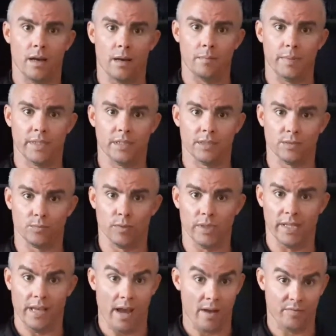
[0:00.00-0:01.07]
because
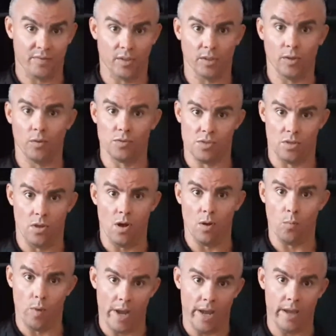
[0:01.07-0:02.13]
really effort goes a long
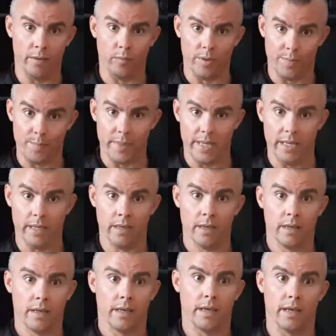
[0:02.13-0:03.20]
way with me
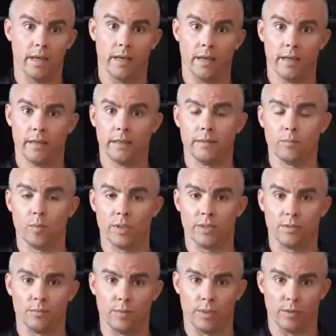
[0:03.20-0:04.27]
and with
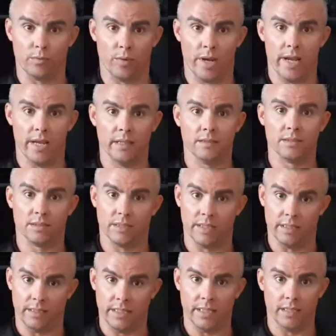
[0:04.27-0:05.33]
grades
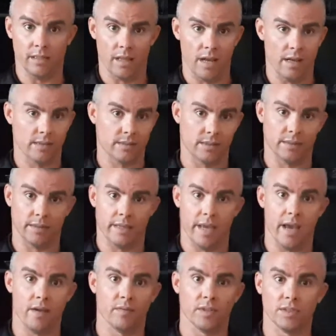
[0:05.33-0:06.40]
and in class and
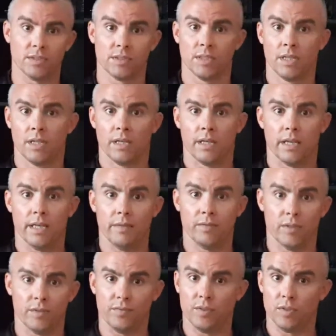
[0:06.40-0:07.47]
Canvas. Even
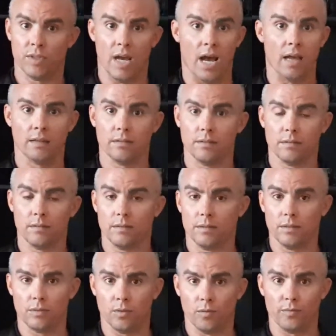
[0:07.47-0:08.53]
if
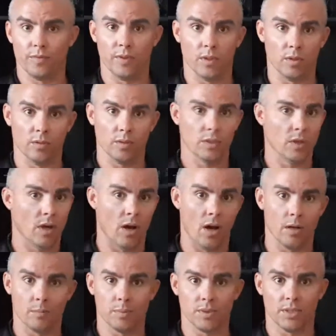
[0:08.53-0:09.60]
don't feel
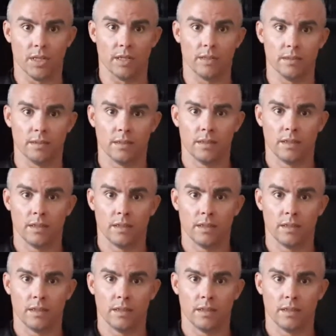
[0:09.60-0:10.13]
100%